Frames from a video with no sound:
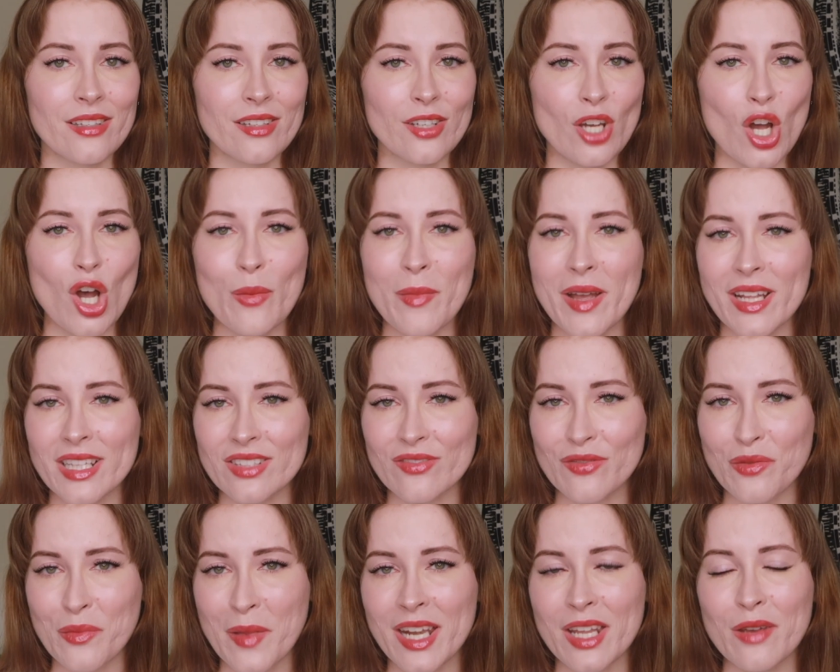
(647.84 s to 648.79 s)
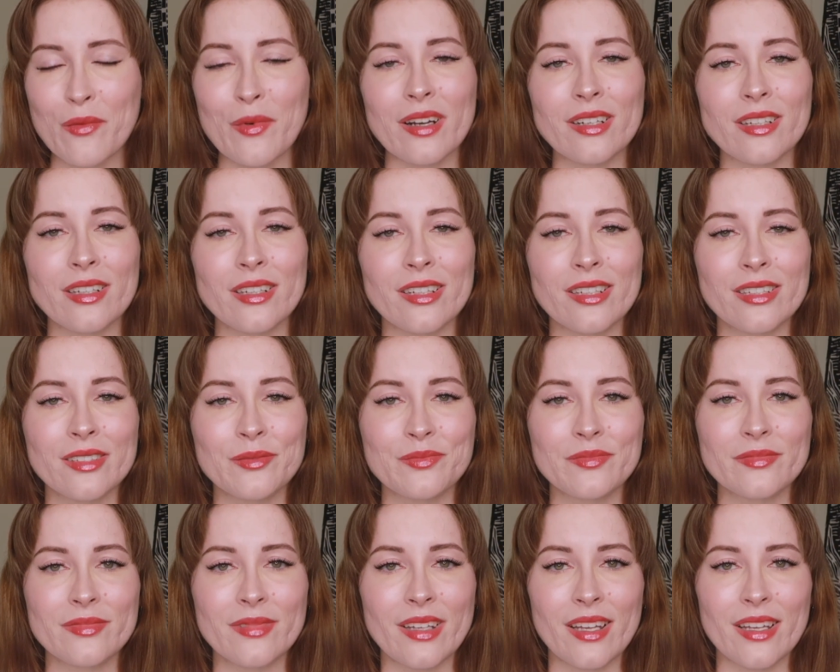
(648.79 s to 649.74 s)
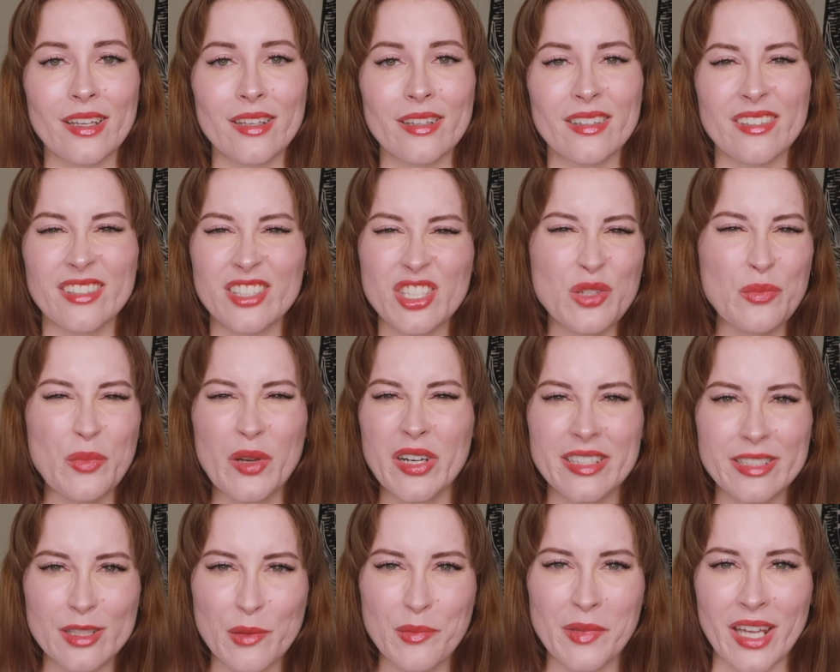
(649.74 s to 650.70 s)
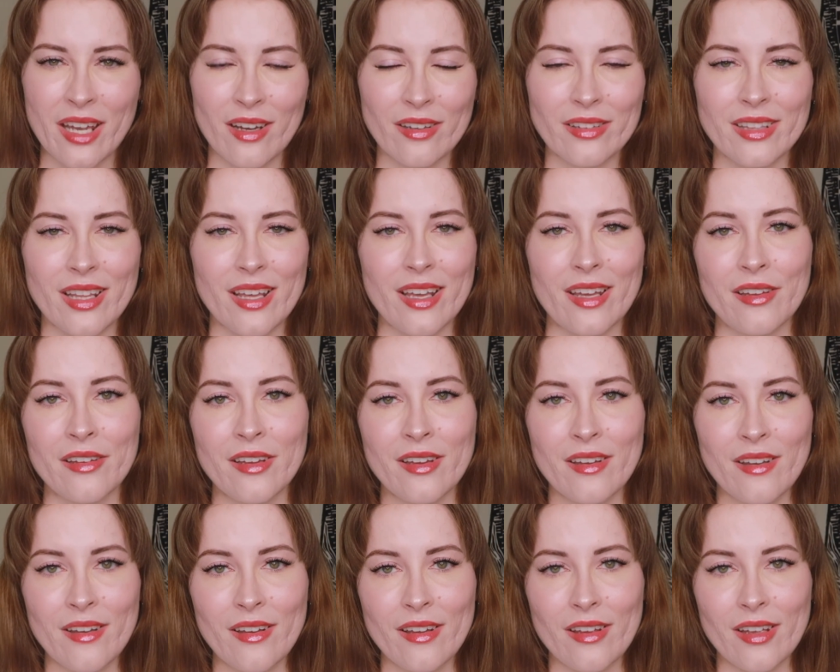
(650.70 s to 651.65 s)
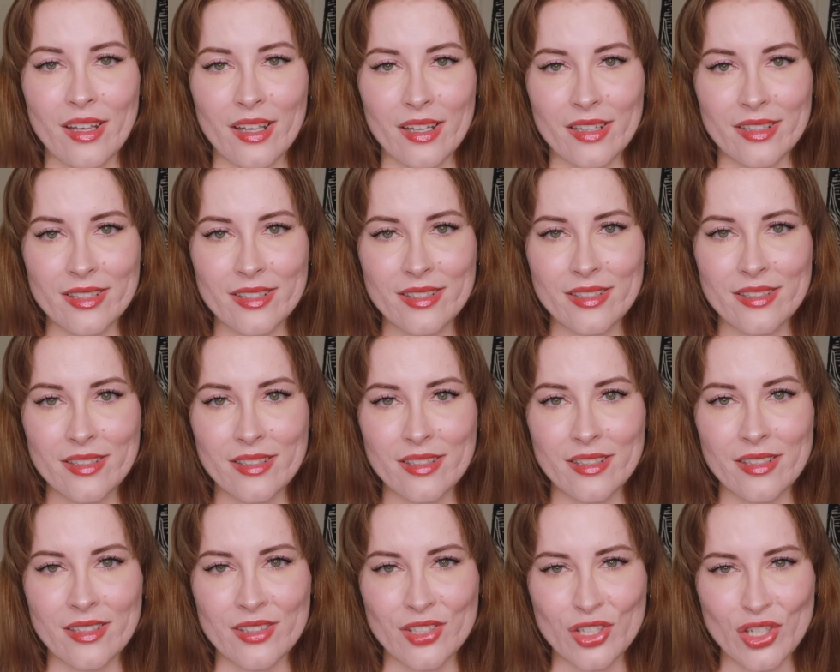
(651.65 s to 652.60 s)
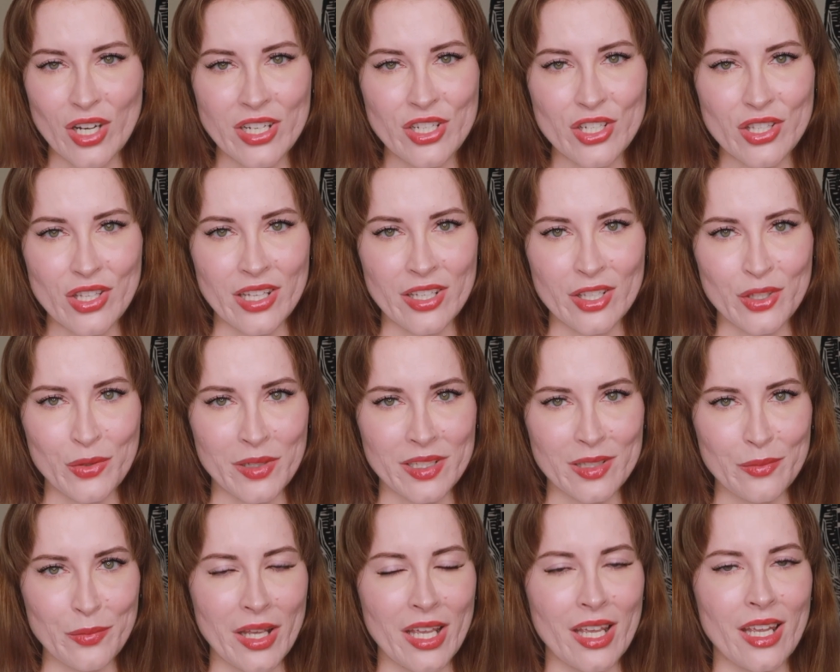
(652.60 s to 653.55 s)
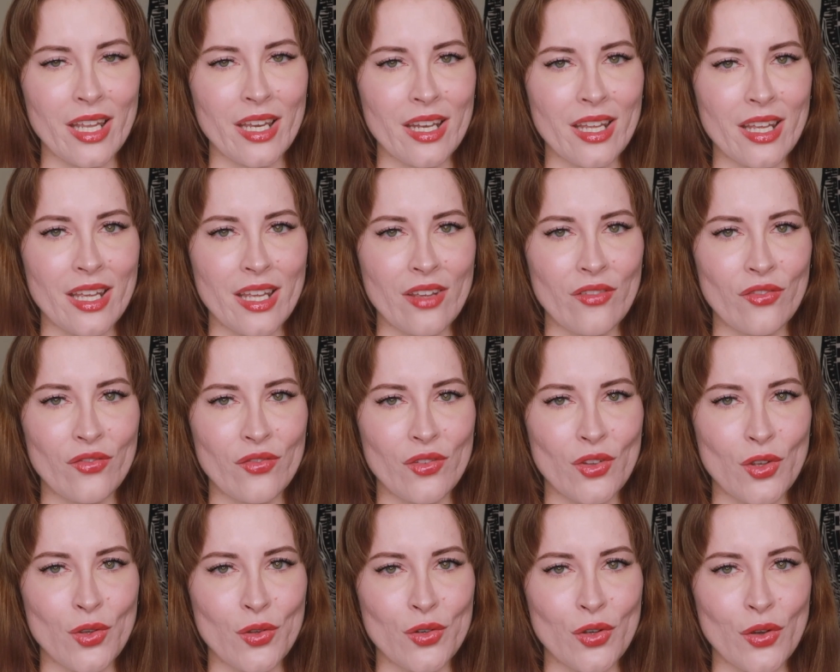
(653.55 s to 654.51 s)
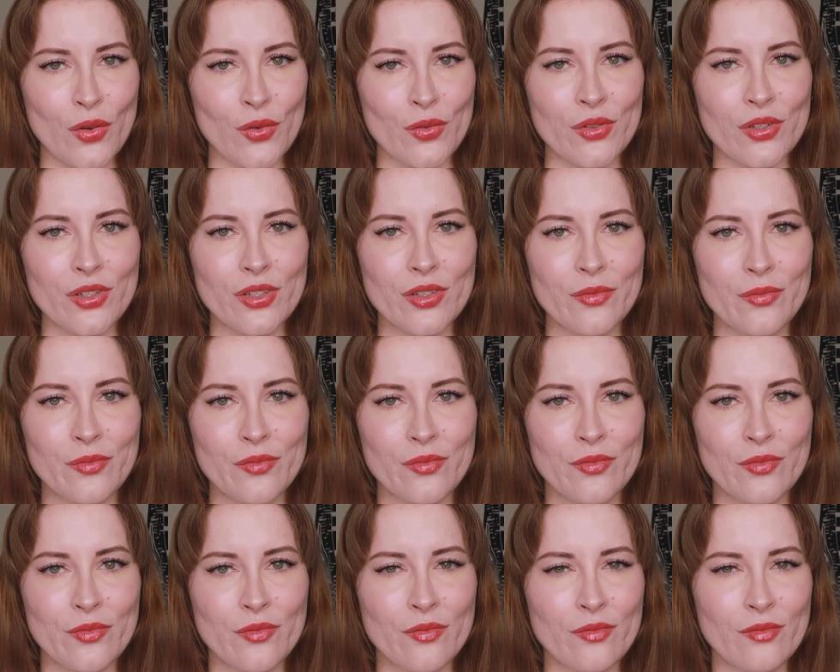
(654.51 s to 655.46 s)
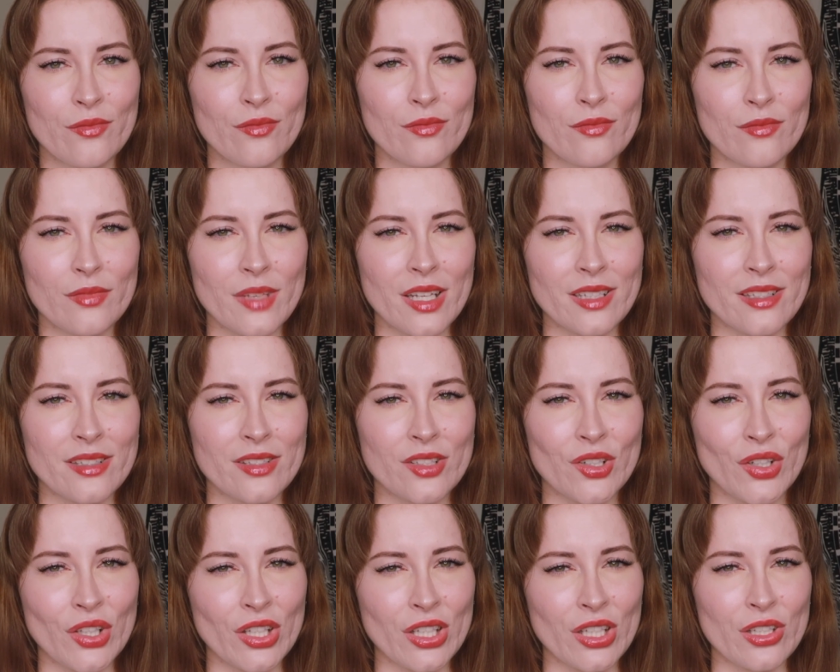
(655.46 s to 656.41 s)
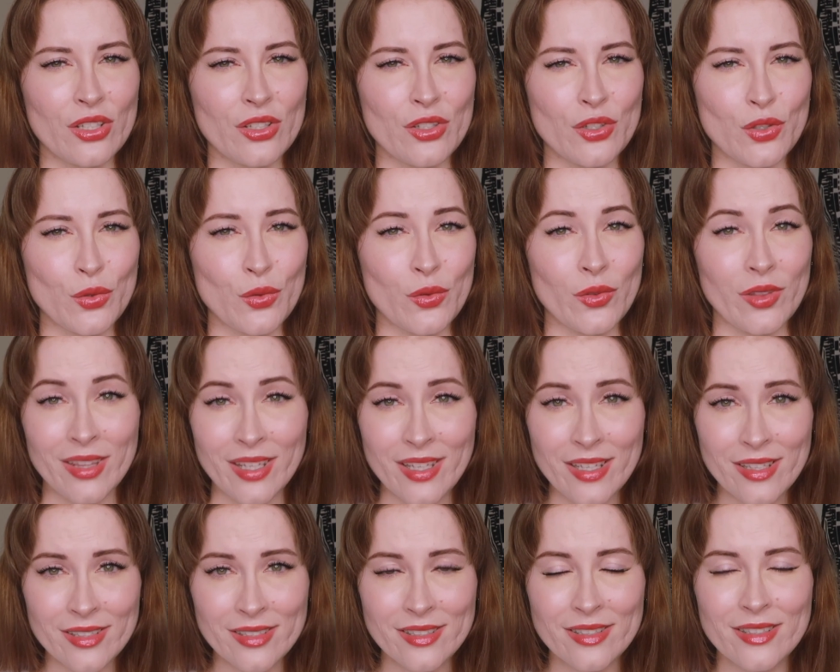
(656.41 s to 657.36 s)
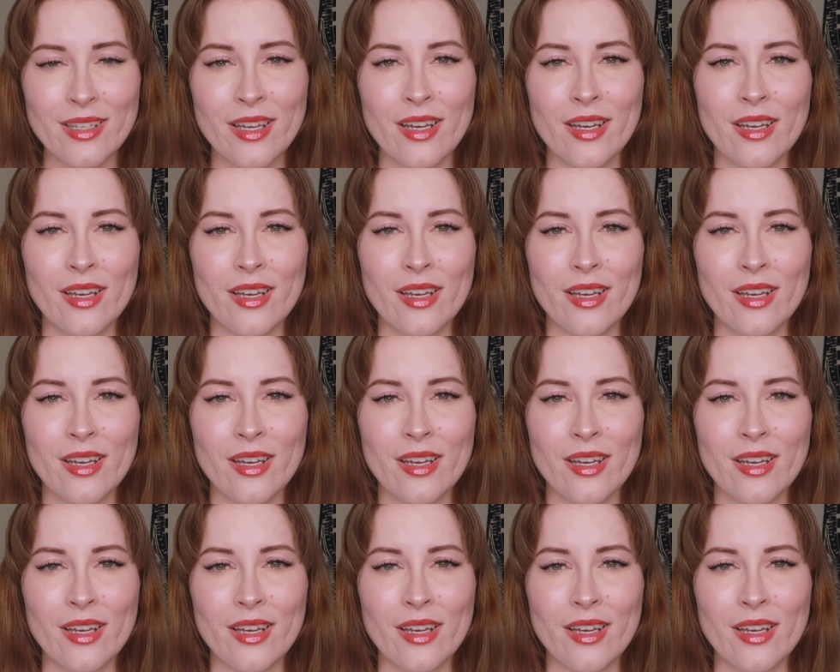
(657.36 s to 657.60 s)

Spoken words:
comments from anyone and just putting something out there. It's a strange thing to explain if you don't necessarily do this.